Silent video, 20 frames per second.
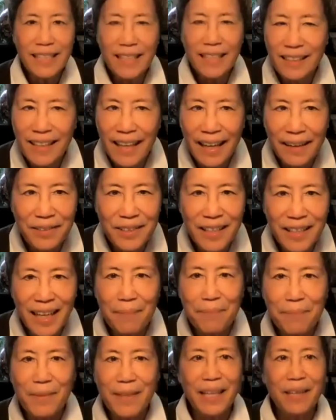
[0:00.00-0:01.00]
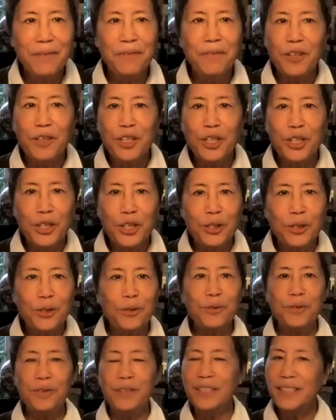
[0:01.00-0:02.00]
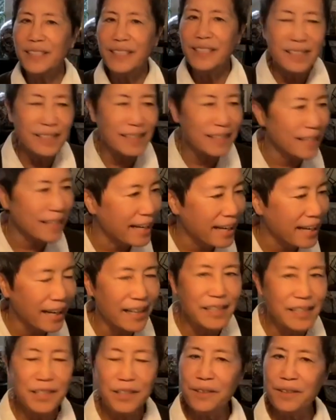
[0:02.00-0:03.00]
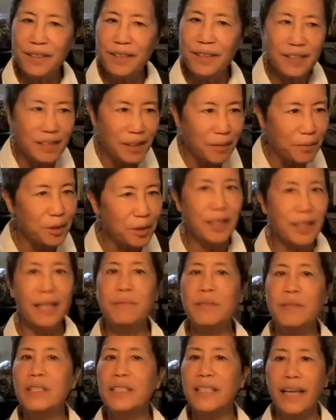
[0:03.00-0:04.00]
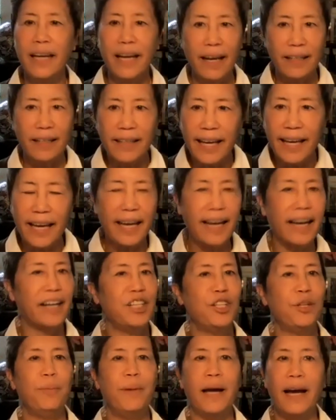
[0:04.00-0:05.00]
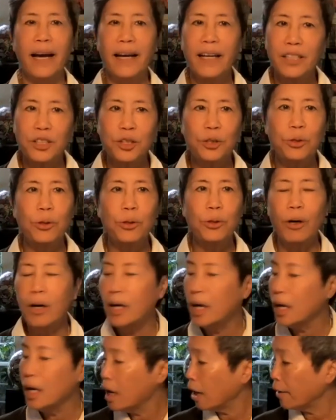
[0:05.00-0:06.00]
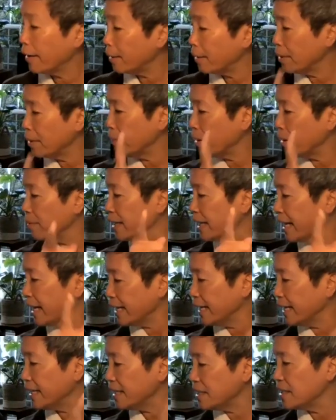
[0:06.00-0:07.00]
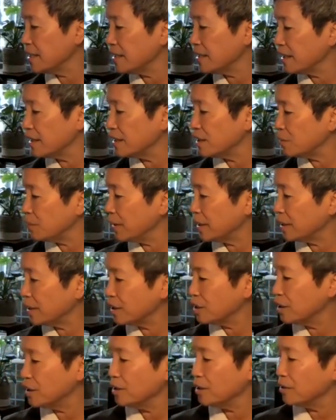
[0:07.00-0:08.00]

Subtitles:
lifetime thing for you. This is like, I do this several times a day. Like I got your back. It's cool. All right, wait. We got to get to this because you